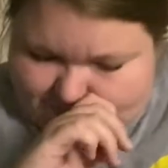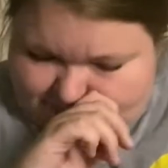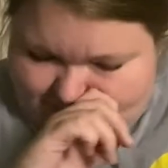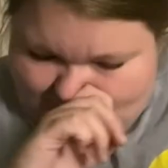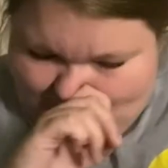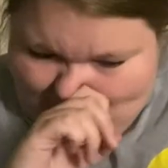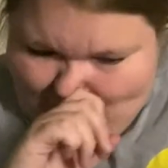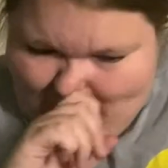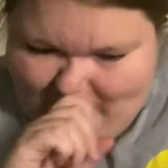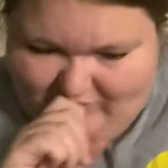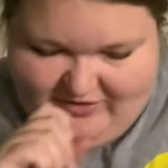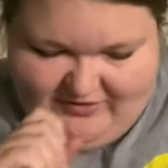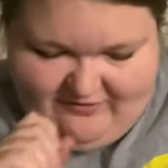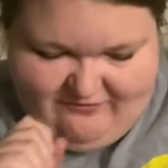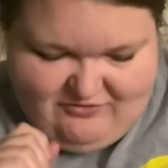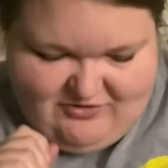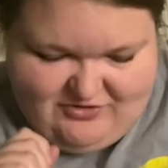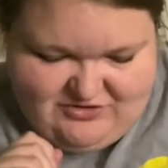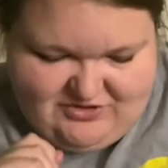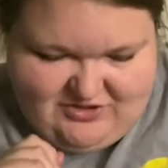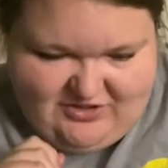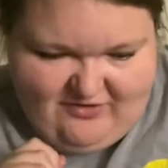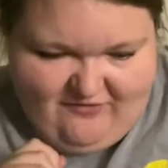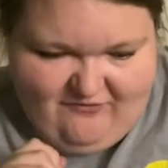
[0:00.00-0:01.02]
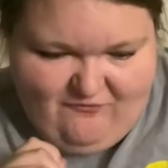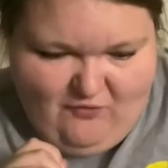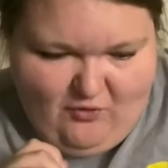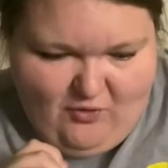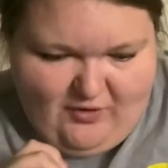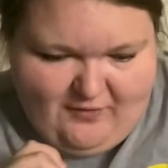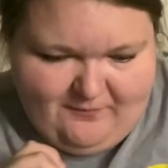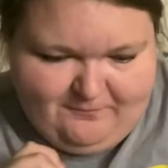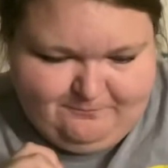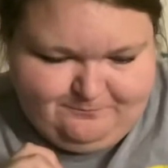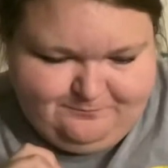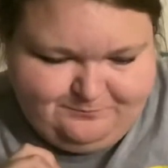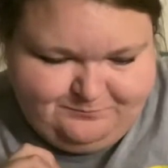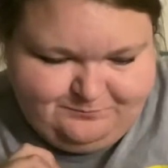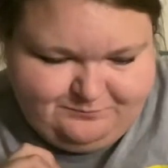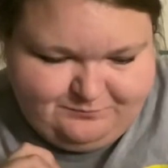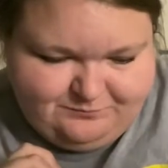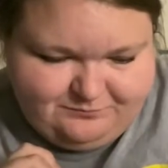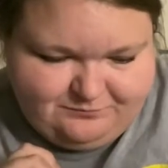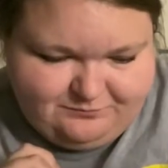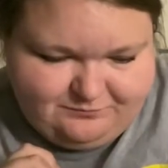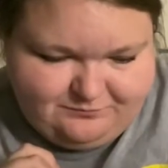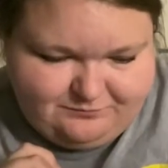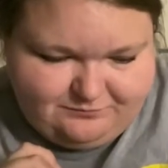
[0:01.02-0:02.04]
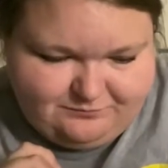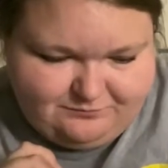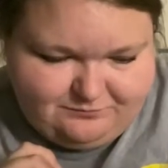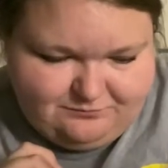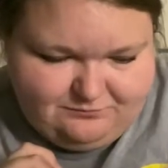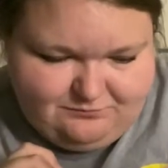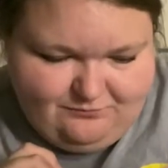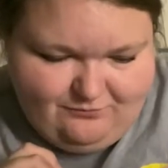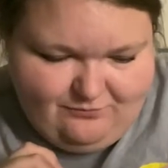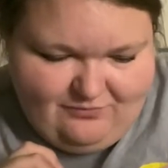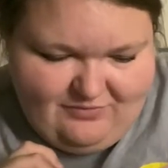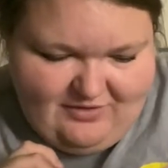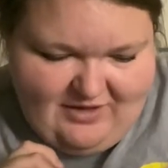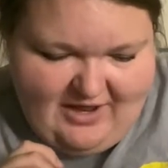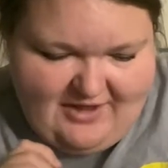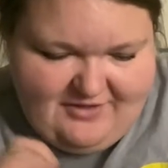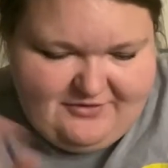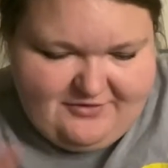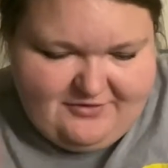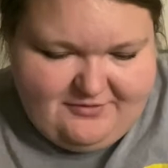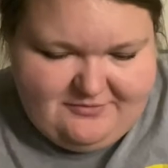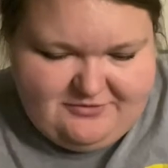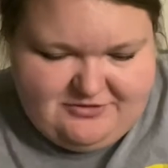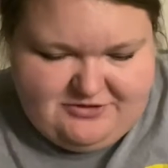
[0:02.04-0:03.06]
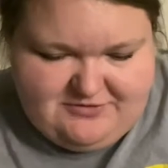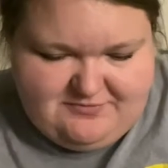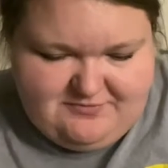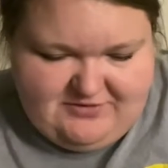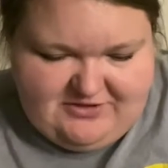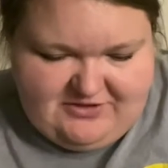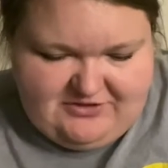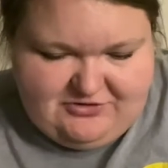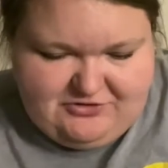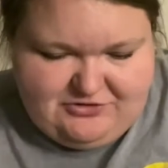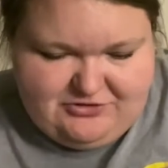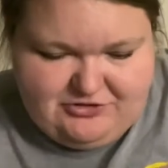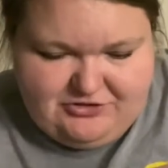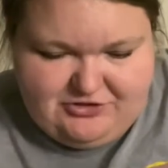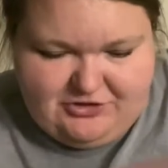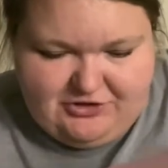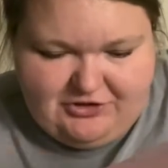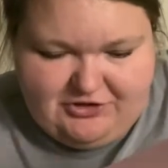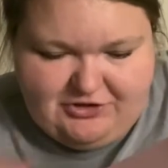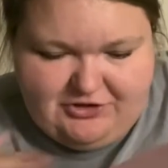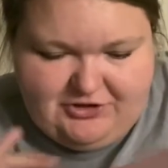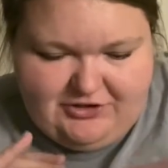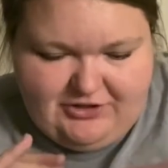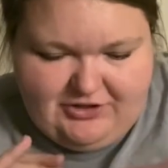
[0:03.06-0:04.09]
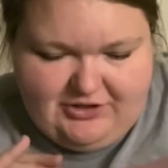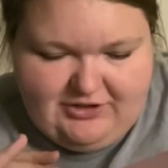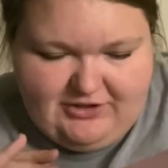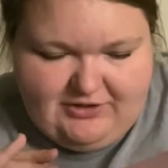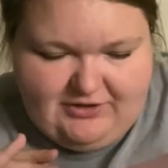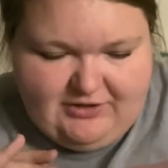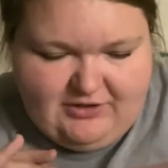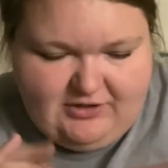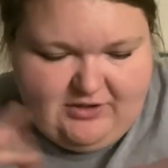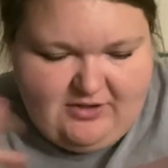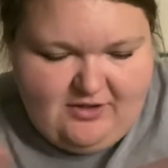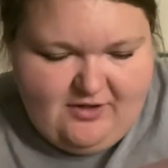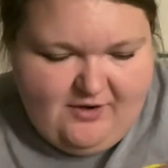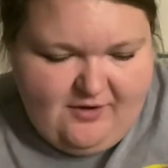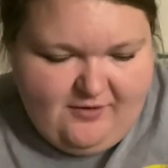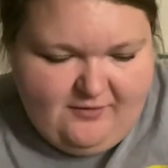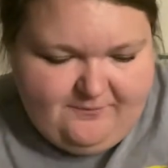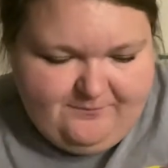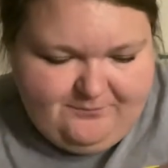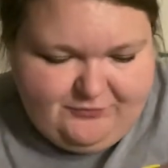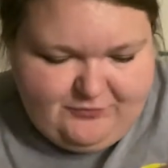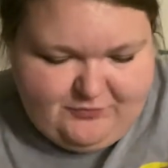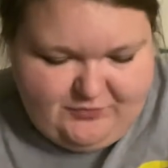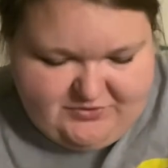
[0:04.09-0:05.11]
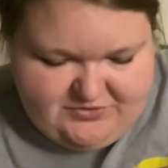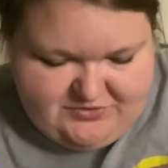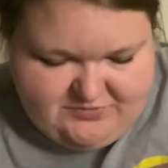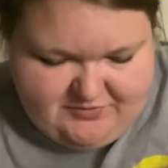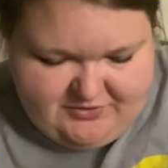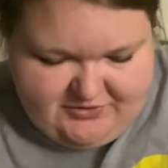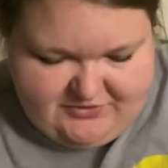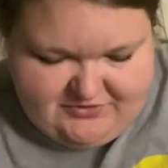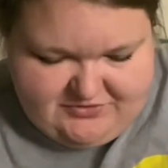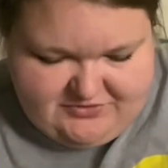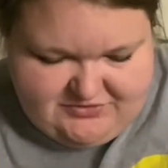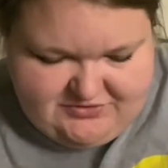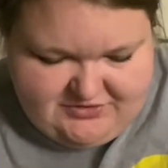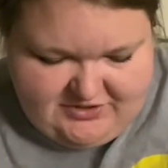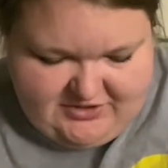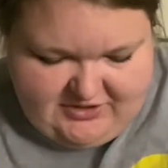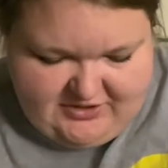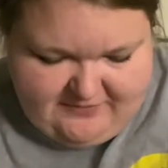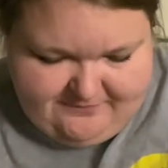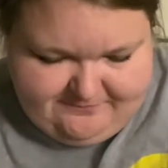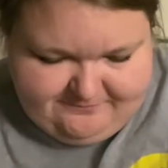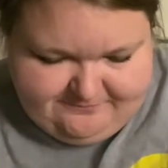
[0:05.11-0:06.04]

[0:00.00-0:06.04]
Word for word: would give this like a four. I thought it would just be like their sugar cookie with sprinkles in it.